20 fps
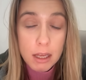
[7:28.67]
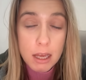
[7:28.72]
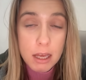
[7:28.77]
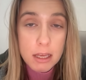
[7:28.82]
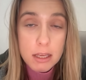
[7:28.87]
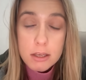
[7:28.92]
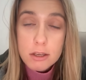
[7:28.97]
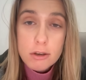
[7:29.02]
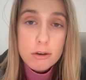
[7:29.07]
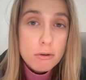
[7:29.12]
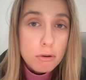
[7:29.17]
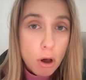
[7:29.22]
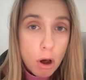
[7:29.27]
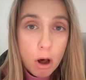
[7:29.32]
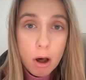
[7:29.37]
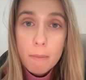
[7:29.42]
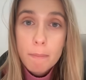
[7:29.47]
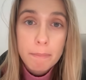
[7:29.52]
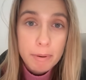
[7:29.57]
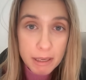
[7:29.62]
You
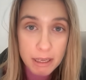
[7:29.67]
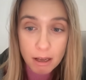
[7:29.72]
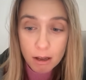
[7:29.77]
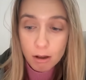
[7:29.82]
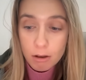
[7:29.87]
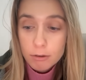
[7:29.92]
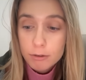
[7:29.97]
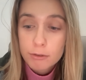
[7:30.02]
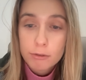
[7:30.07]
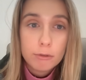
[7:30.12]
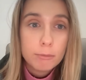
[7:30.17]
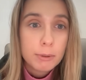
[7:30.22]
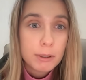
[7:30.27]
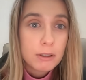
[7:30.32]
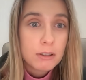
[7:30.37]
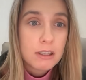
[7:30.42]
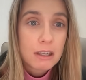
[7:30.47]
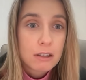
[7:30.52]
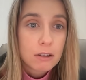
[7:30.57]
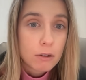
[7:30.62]
can't beat Arsenal because
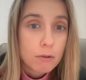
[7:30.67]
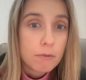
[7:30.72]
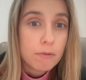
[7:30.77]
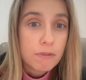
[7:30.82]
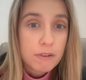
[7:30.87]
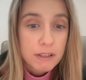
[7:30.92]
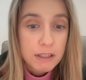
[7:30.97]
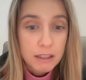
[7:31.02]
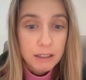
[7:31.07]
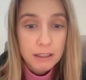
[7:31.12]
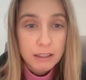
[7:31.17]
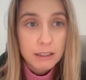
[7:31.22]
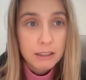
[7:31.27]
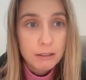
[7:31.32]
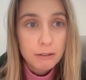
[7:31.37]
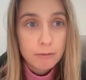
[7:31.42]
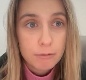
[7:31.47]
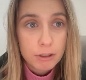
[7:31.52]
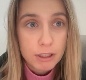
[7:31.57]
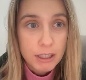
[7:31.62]
they're so physically
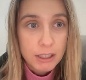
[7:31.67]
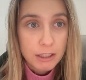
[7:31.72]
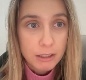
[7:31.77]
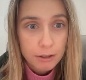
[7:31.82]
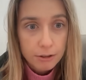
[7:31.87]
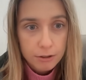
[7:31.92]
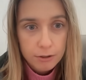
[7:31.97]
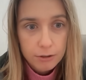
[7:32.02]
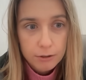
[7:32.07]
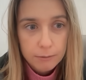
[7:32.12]
ridiculous.